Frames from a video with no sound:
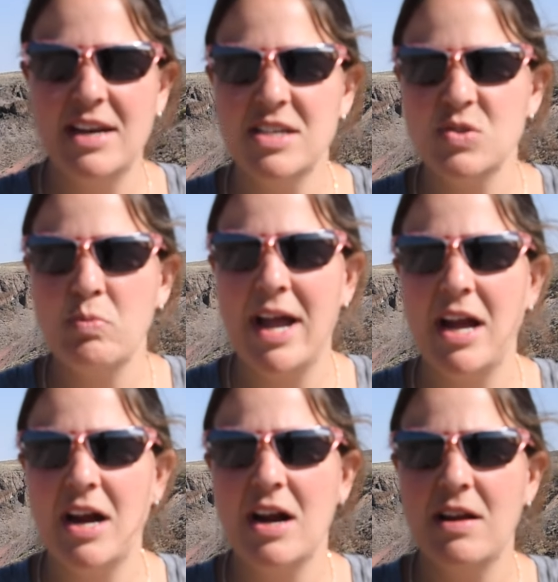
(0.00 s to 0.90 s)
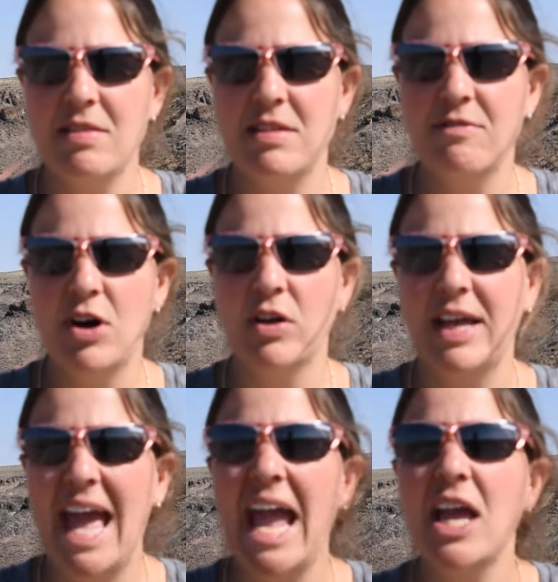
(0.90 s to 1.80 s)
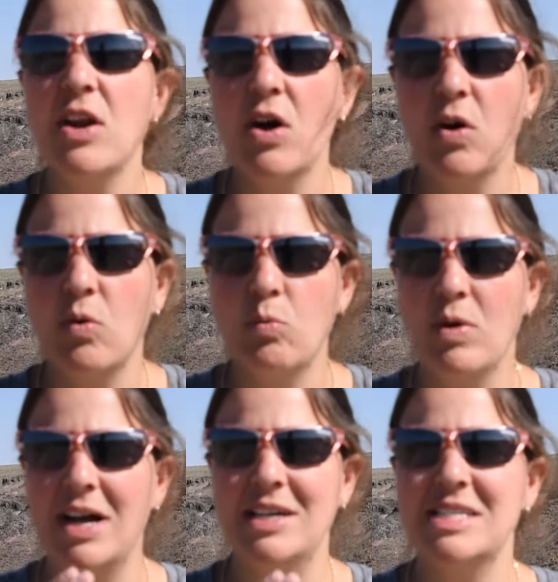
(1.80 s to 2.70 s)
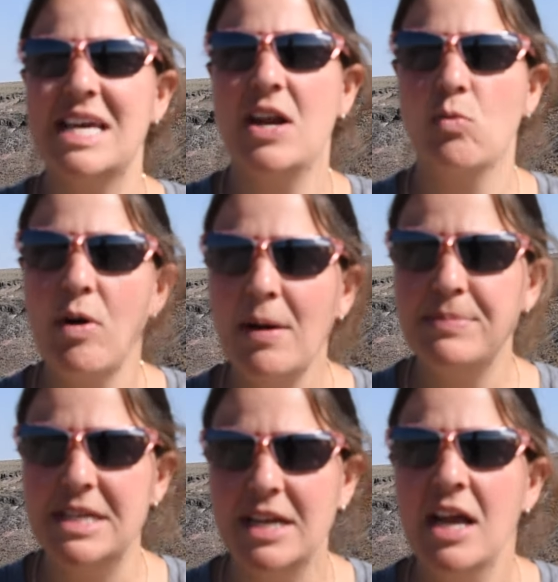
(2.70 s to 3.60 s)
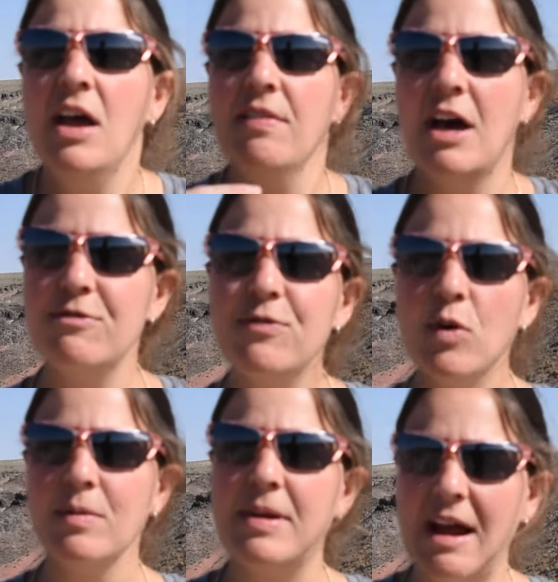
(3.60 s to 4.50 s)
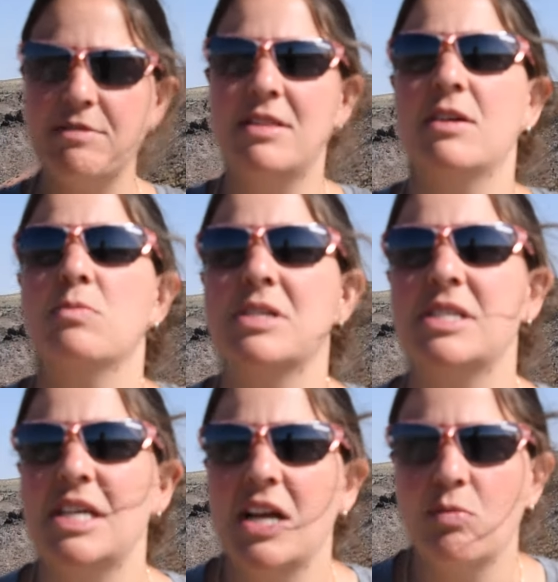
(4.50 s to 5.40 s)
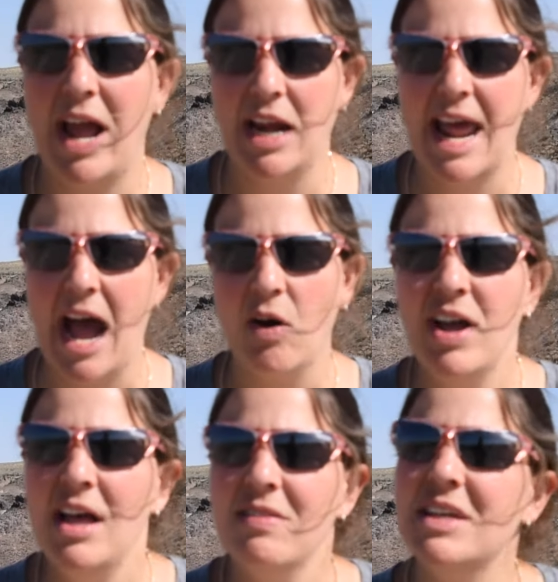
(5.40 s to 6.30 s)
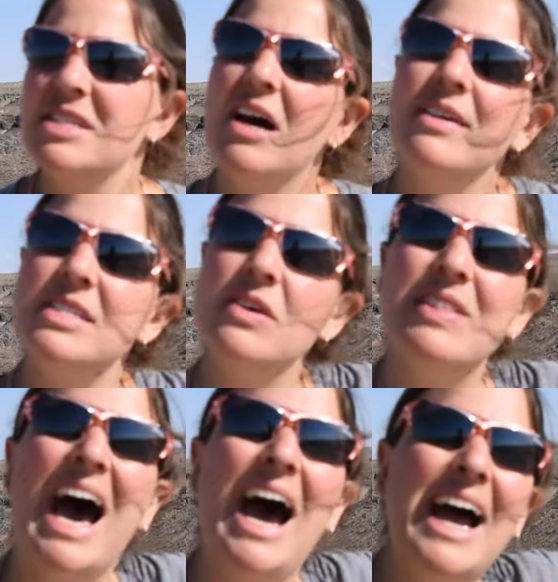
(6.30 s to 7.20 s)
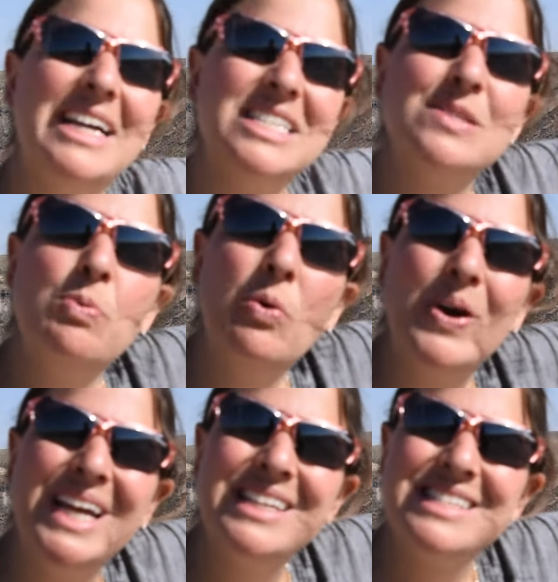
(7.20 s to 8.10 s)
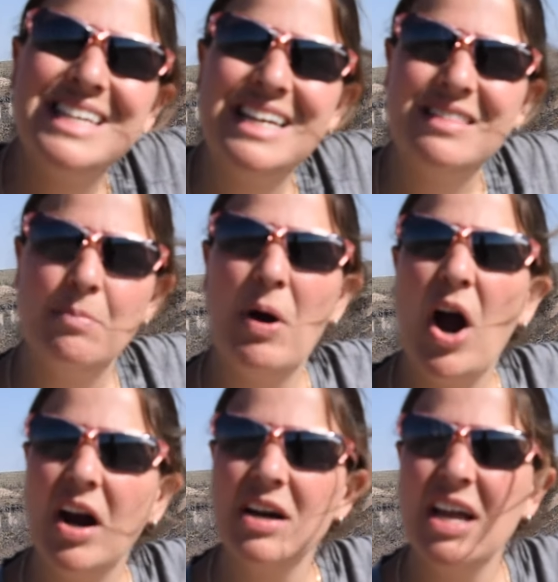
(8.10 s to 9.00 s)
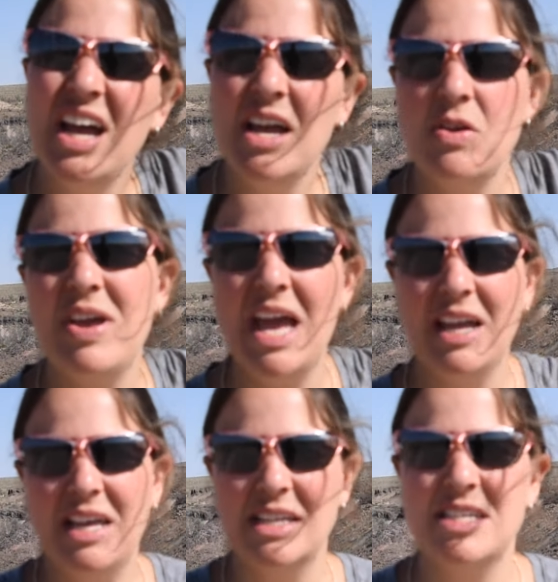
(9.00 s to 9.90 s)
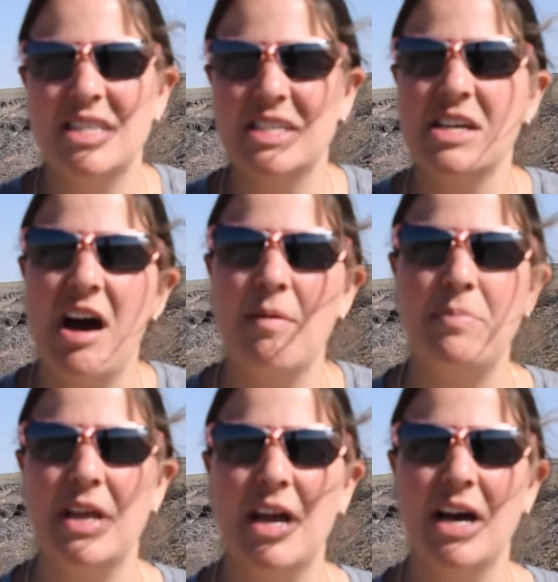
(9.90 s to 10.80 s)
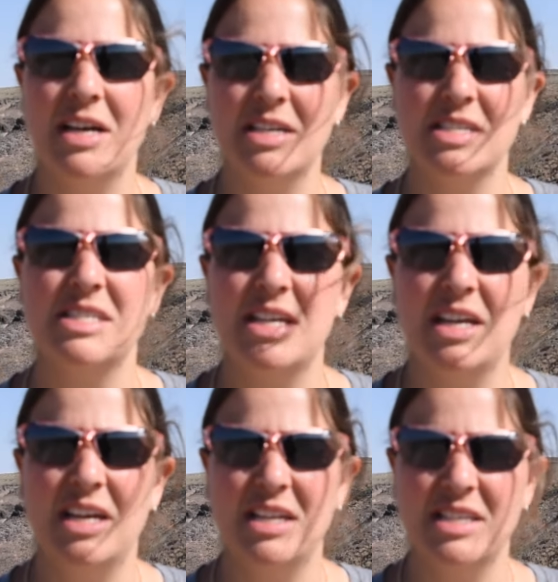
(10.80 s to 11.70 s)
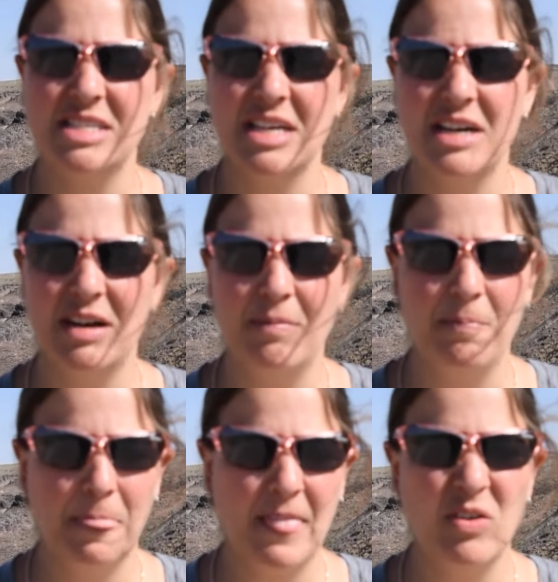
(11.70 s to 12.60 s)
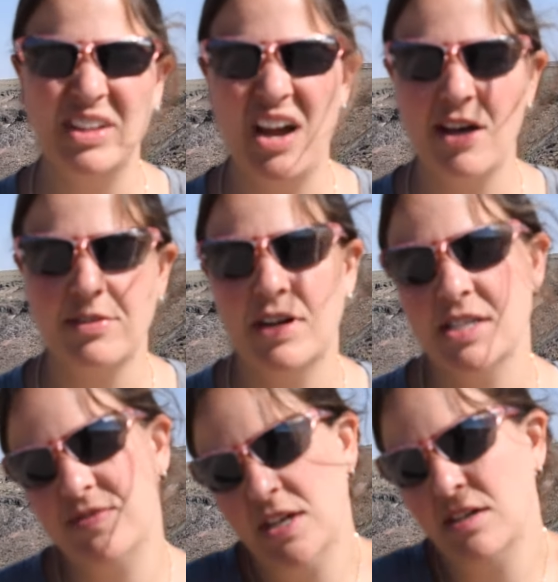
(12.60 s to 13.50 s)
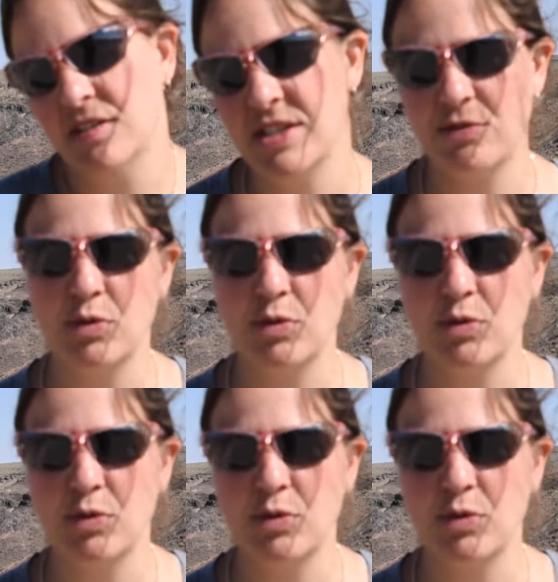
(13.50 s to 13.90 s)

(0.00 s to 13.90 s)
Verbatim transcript: That is where the volcano was and erupted that formed everything we're seeing right now. That's also the highest point in the park. You can't get to the top because it's um, only authorized vehicles,